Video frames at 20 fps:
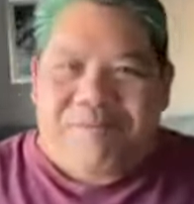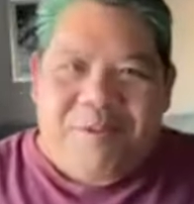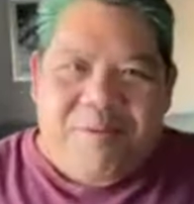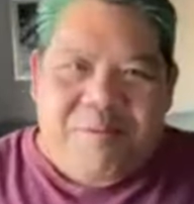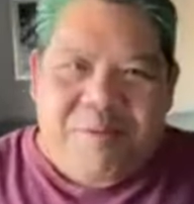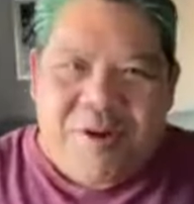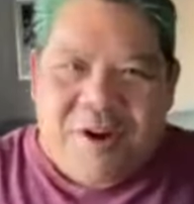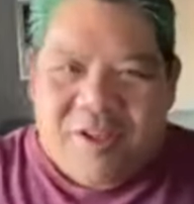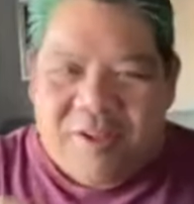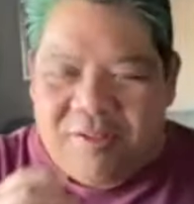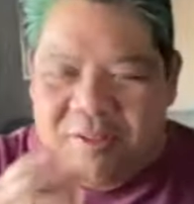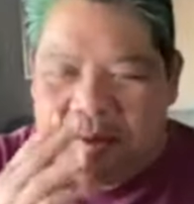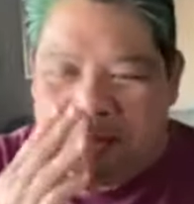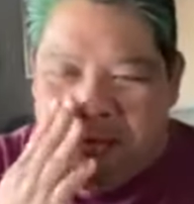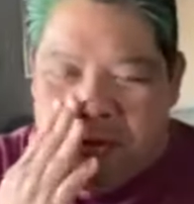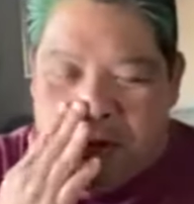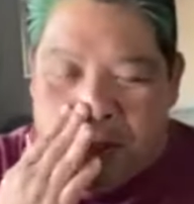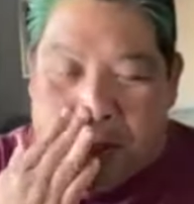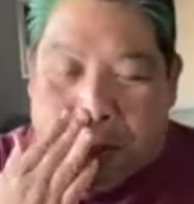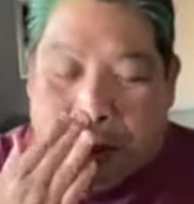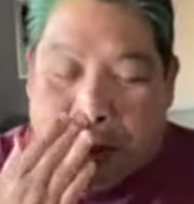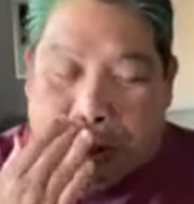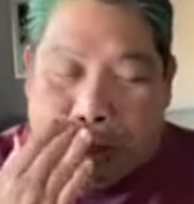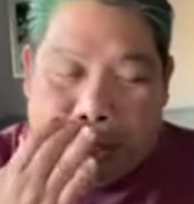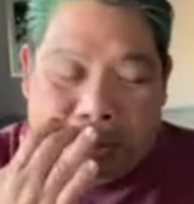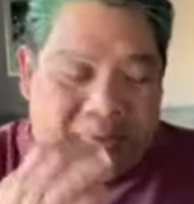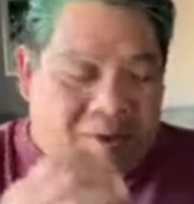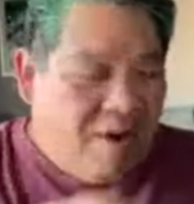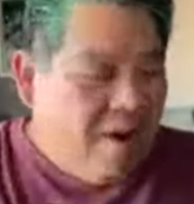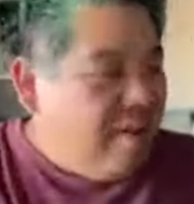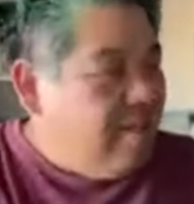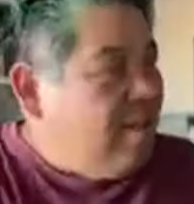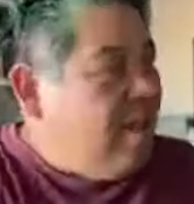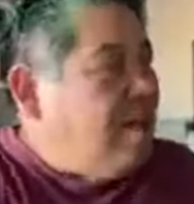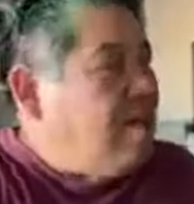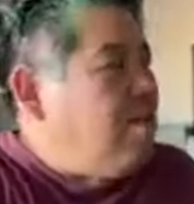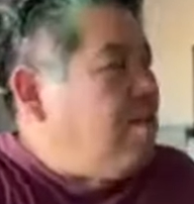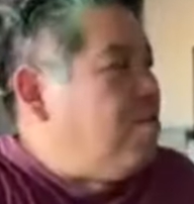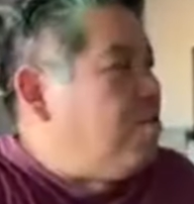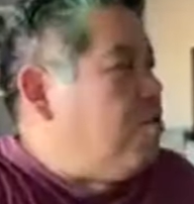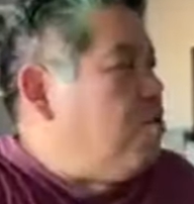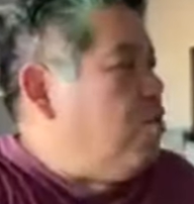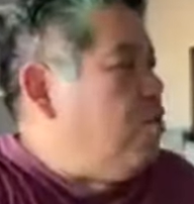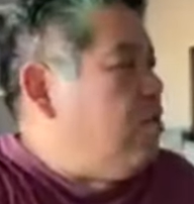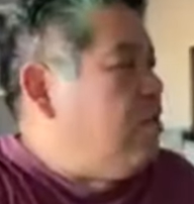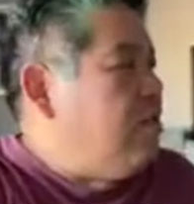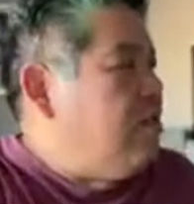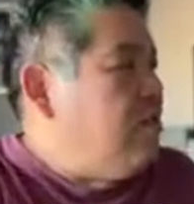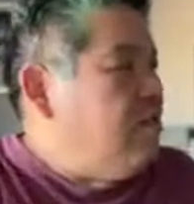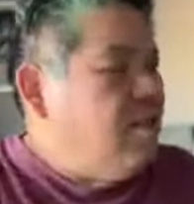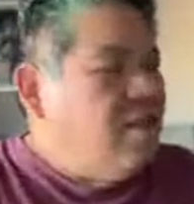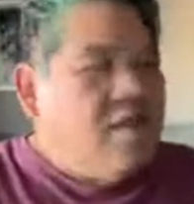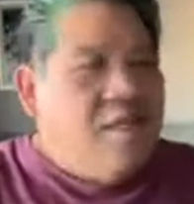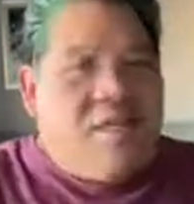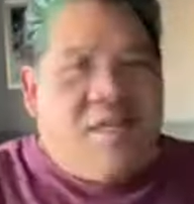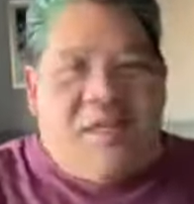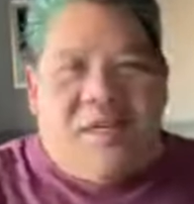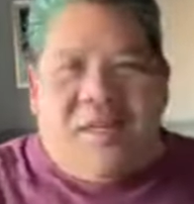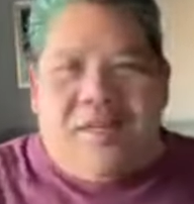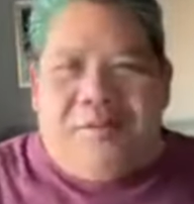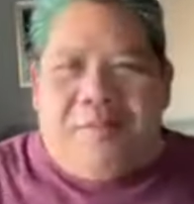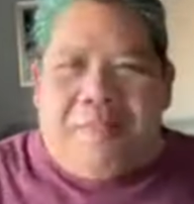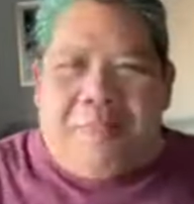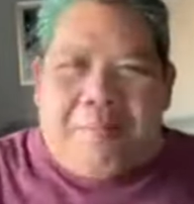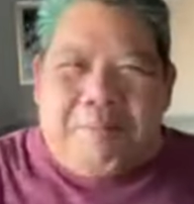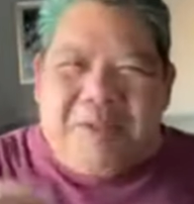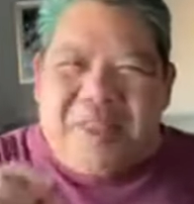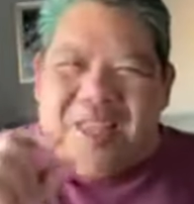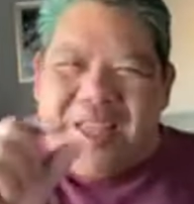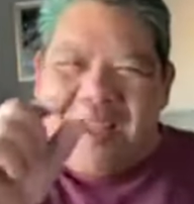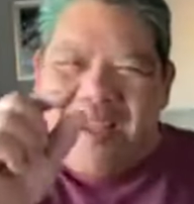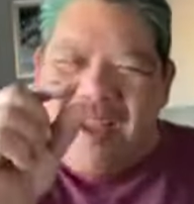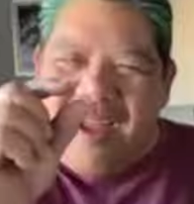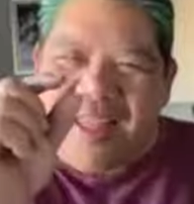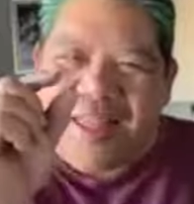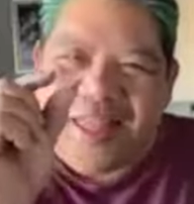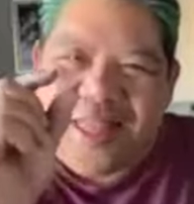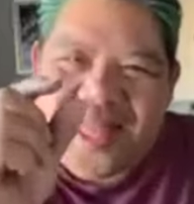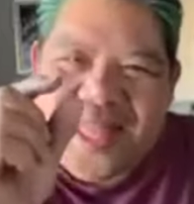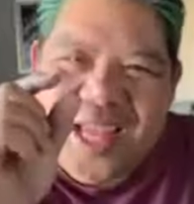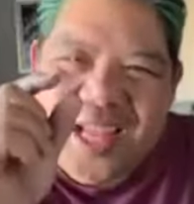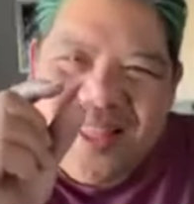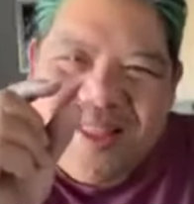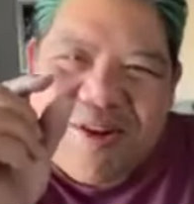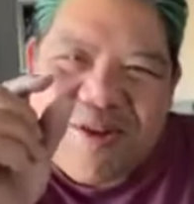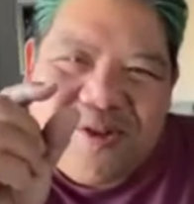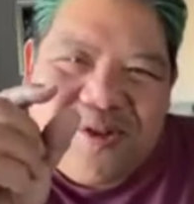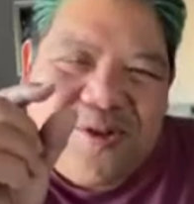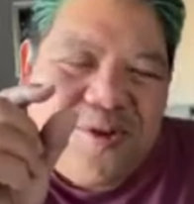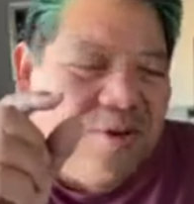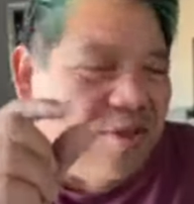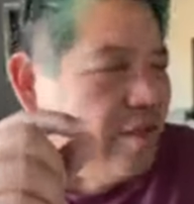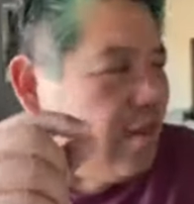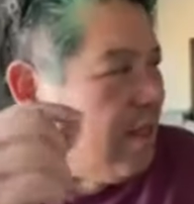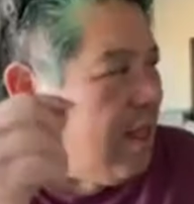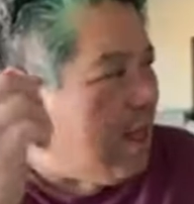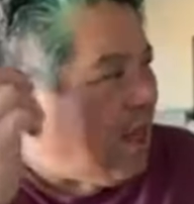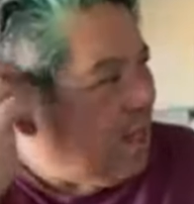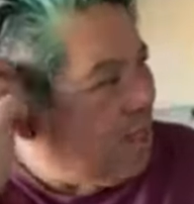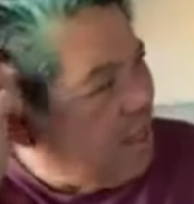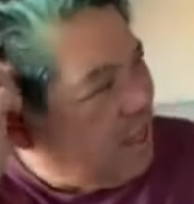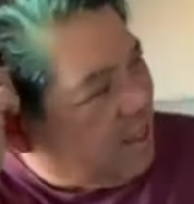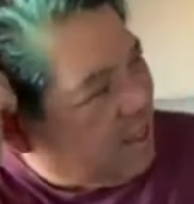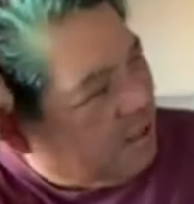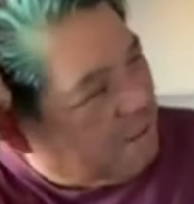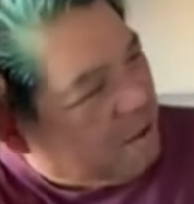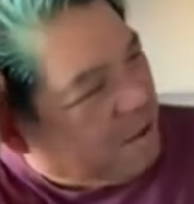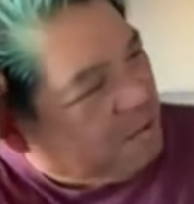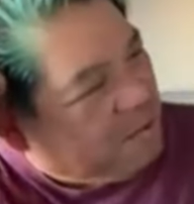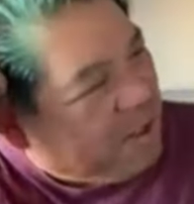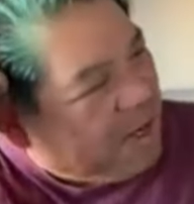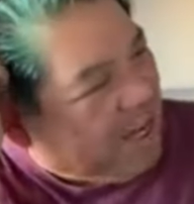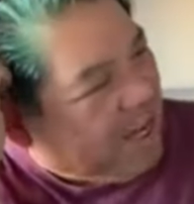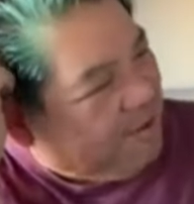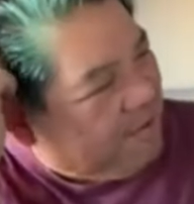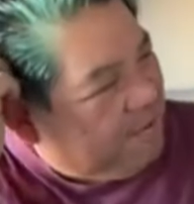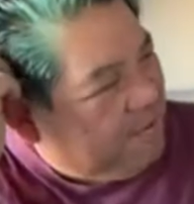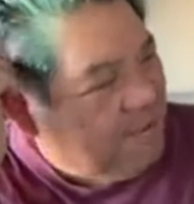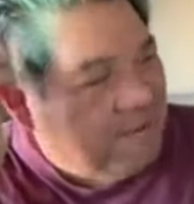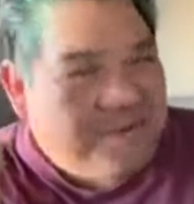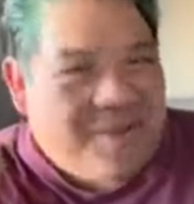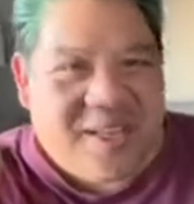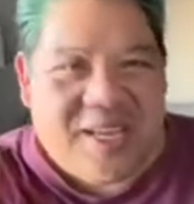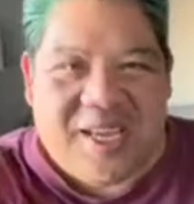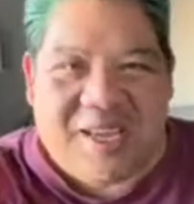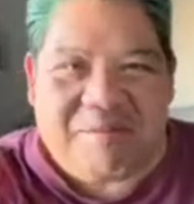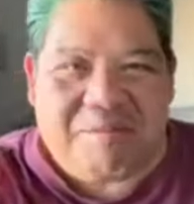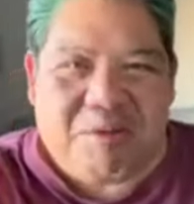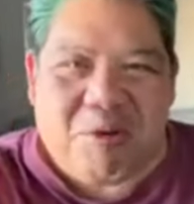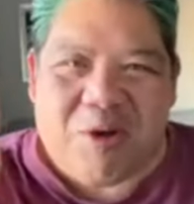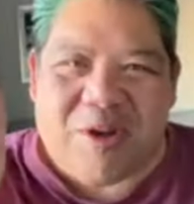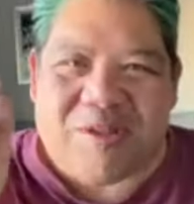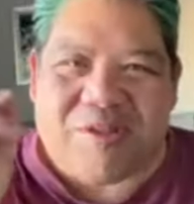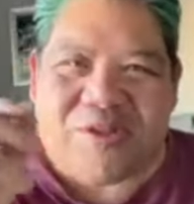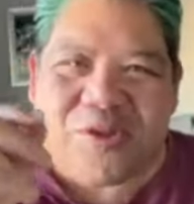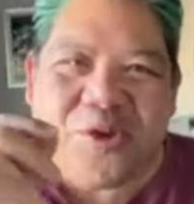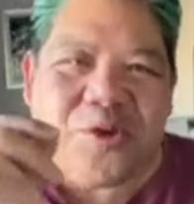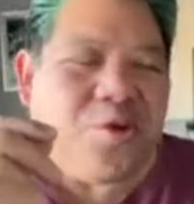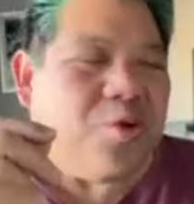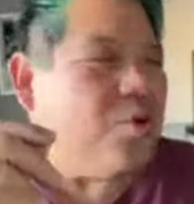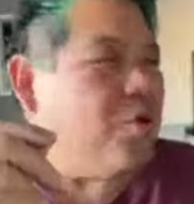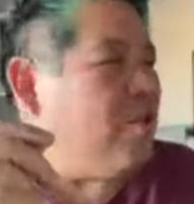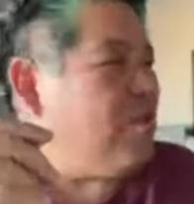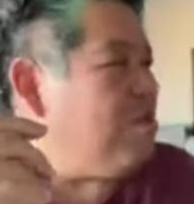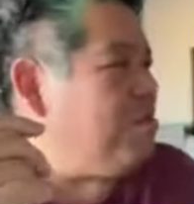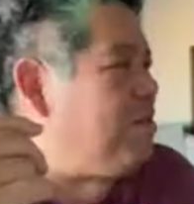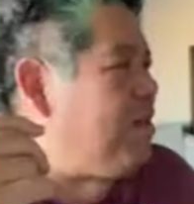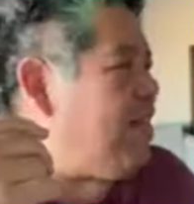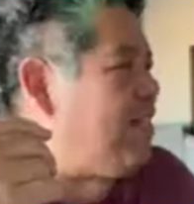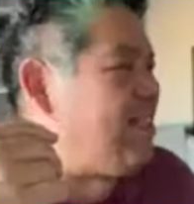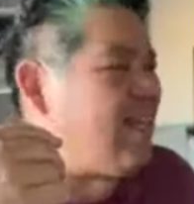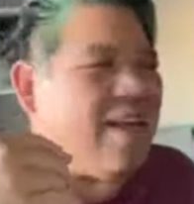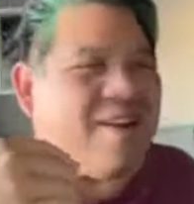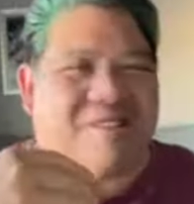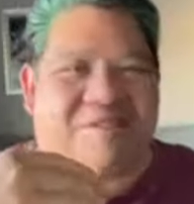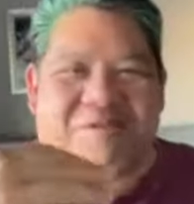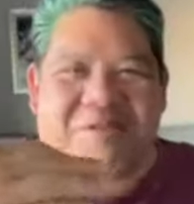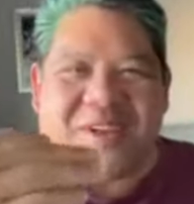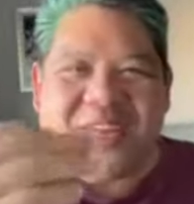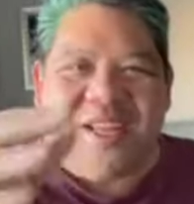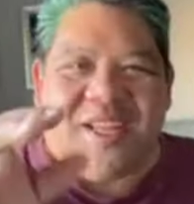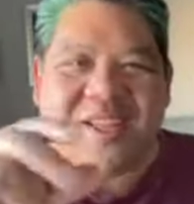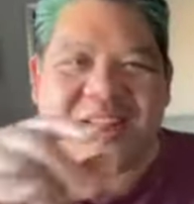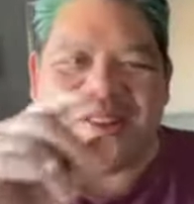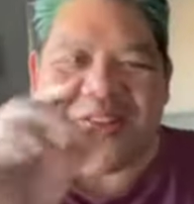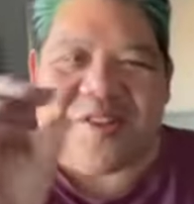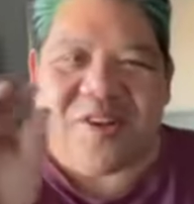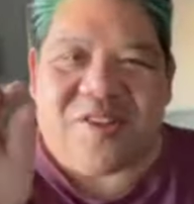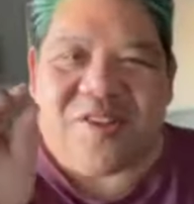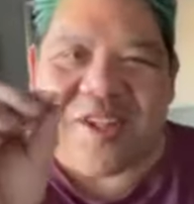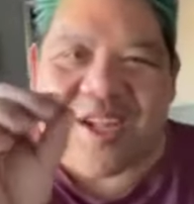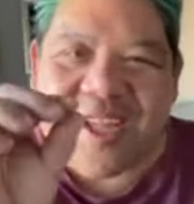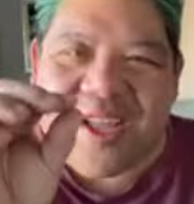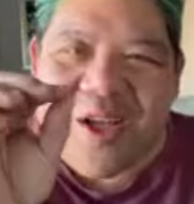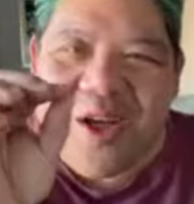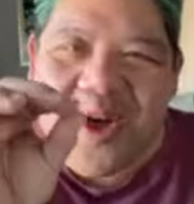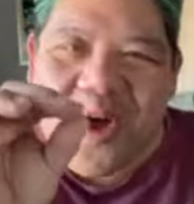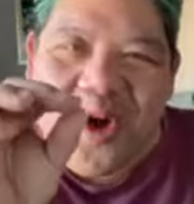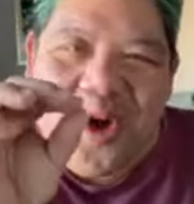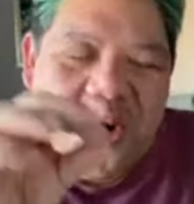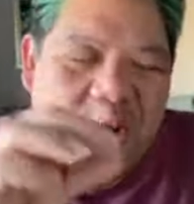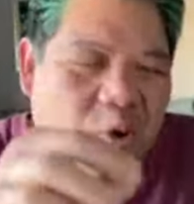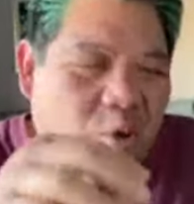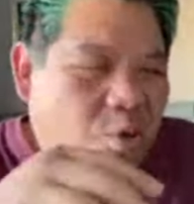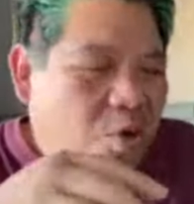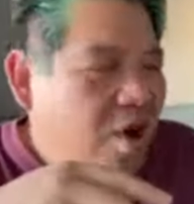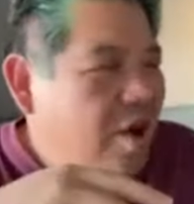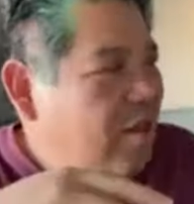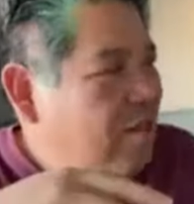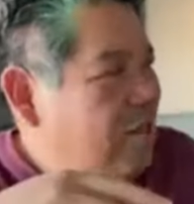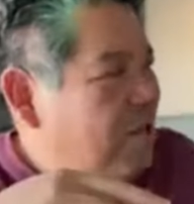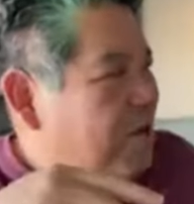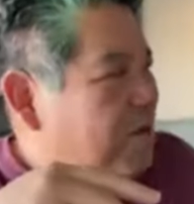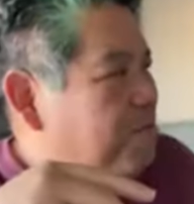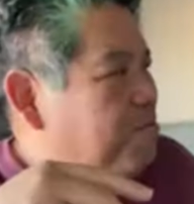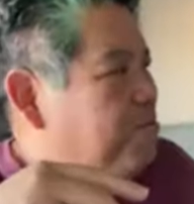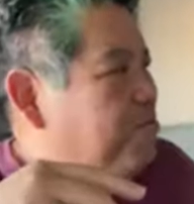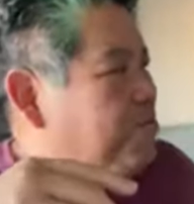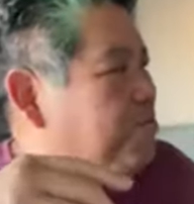They're pretty cheap. They're like 10 years old, but I think they're too thick. I think they might be like 15.2 or something like that. It's ridiculous because like one of the